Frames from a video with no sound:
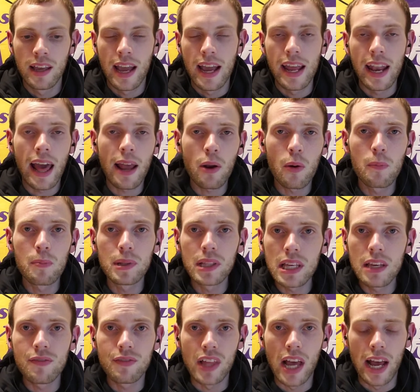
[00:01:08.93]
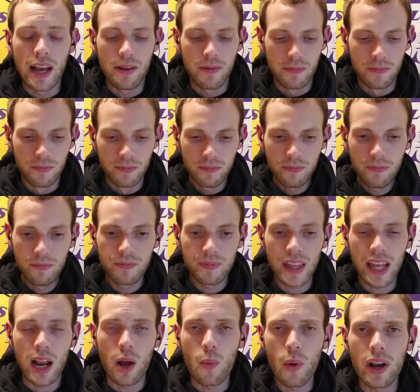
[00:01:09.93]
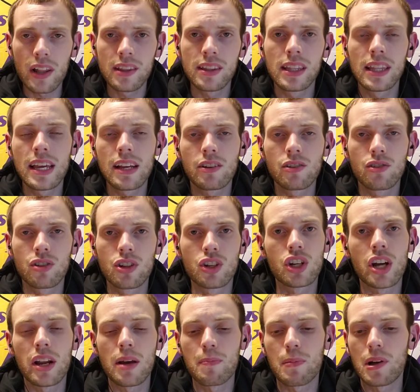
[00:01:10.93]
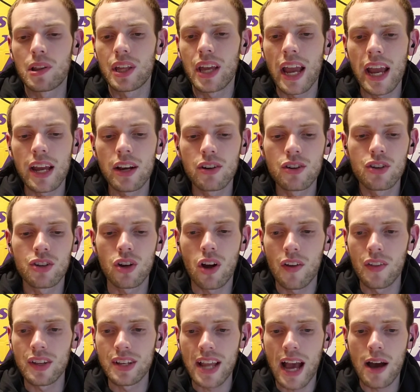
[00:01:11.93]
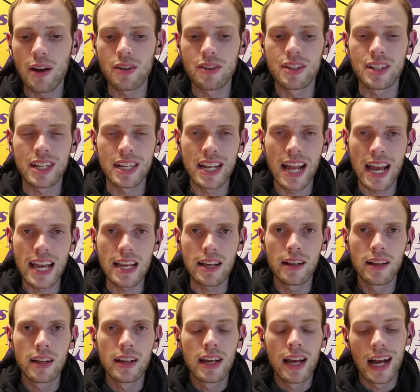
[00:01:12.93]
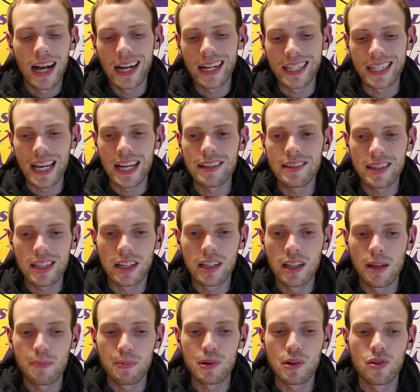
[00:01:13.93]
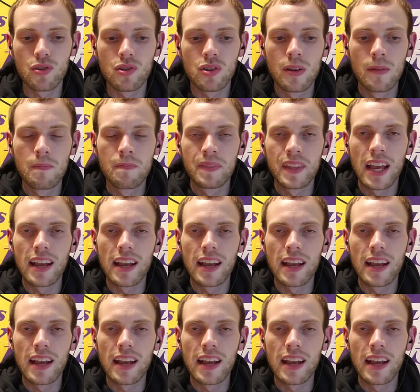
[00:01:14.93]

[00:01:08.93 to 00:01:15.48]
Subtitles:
And I don't believe that. And I wanted the Lakers to shut up all the haters and all the doubters tonight against the Clippers,